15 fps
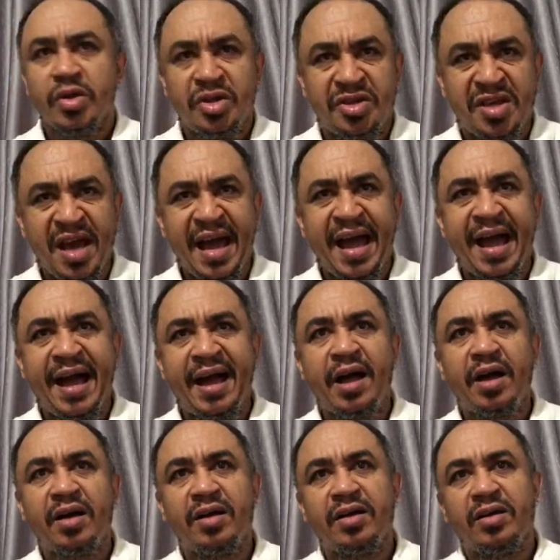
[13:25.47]

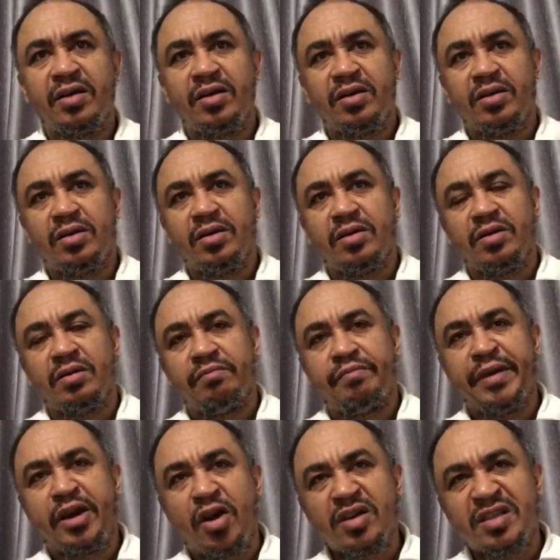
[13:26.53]
yeah,
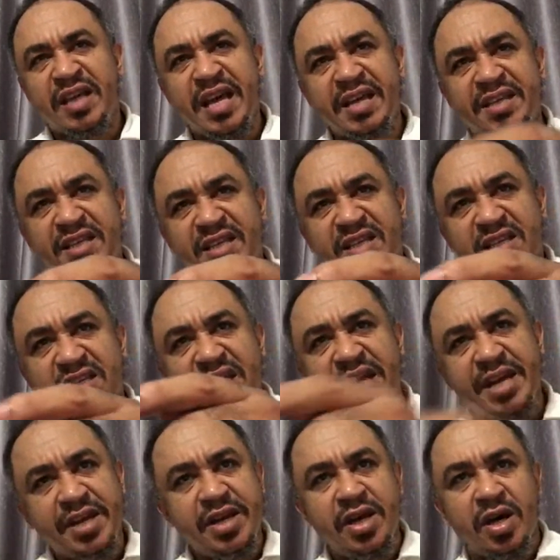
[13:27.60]
because he's
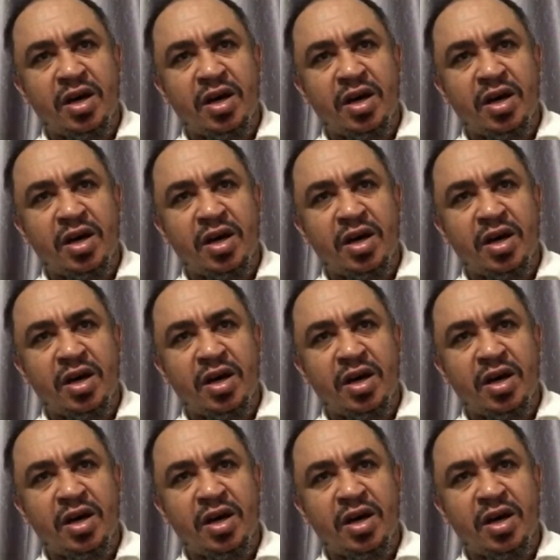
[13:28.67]
senior.